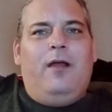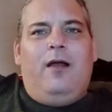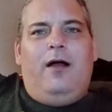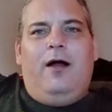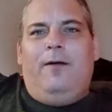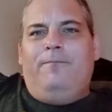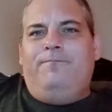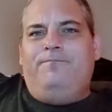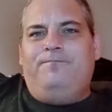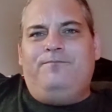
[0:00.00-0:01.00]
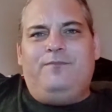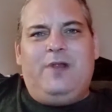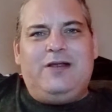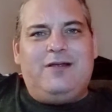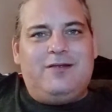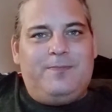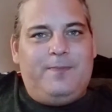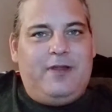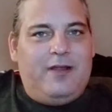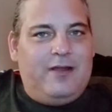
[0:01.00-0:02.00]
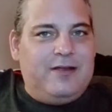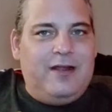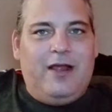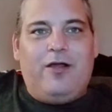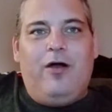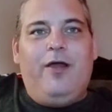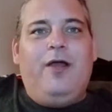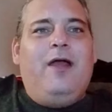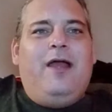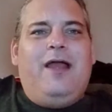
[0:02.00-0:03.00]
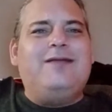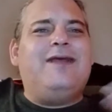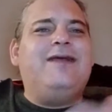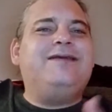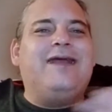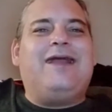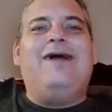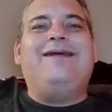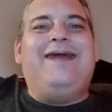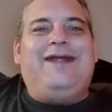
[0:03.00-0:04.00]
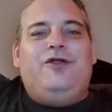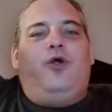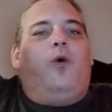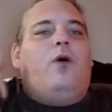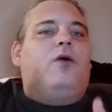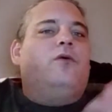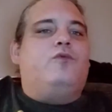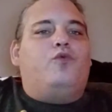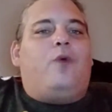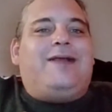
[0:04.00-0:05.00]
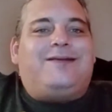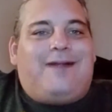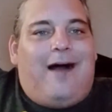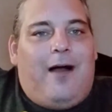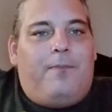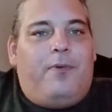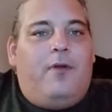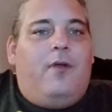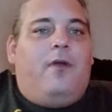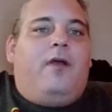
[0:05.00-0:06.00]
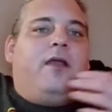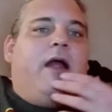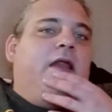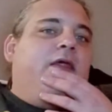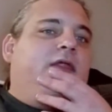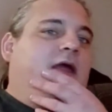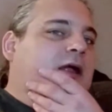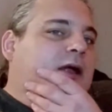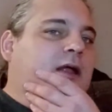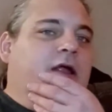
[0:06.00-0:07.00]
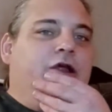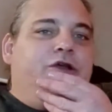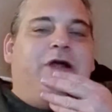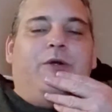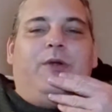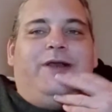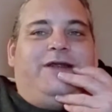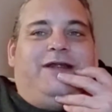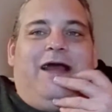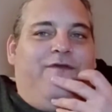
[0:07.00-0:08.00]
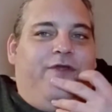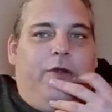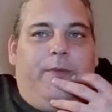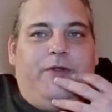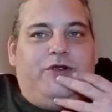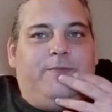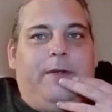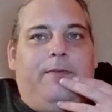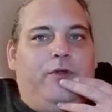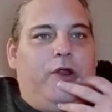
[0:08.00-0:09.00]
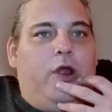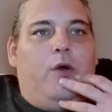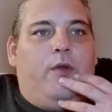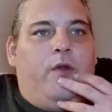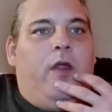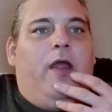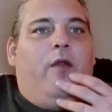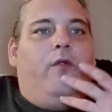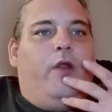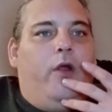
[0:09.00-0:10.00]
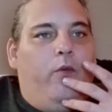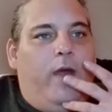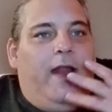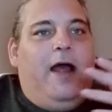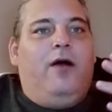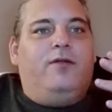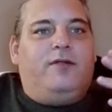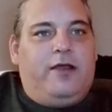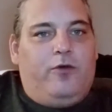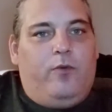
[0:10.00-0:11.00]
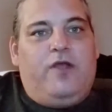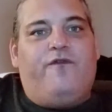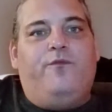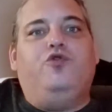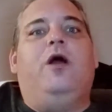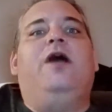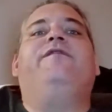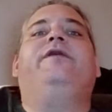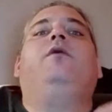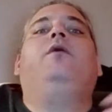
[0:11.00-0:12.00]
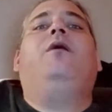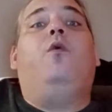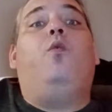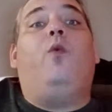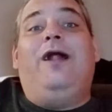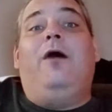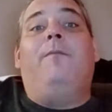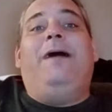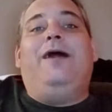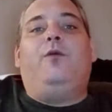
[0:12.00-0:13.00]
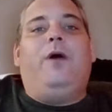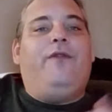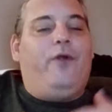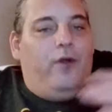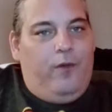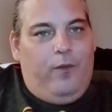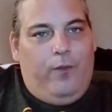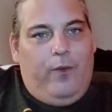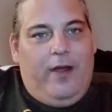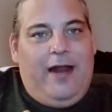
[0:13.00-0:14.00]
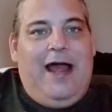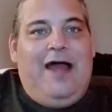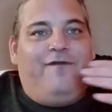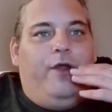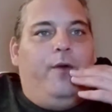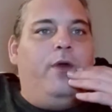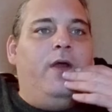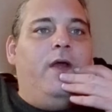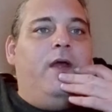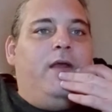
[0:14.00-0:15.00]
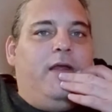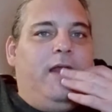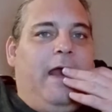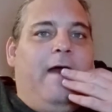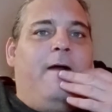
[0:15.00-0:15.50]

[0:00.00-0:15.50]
Um, this is, this is what they call it. It's it's like an indoor rest stop kind of thing. And there's not really staff there, but just people to go and, and you know wait out, take a rest from driving, wait out bad weather, what have you. Yeah.